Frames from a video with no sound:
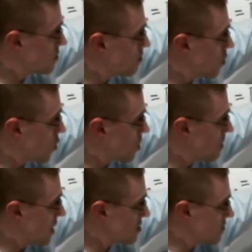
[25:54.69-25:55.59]
more
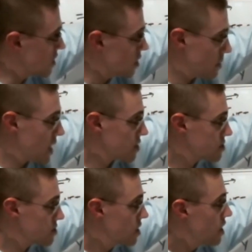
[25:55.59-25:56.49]
massive than the
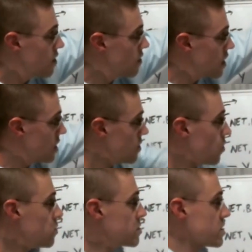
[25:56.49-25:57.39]
box, then the
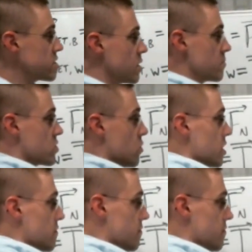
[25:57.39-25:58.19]
whole system is going to,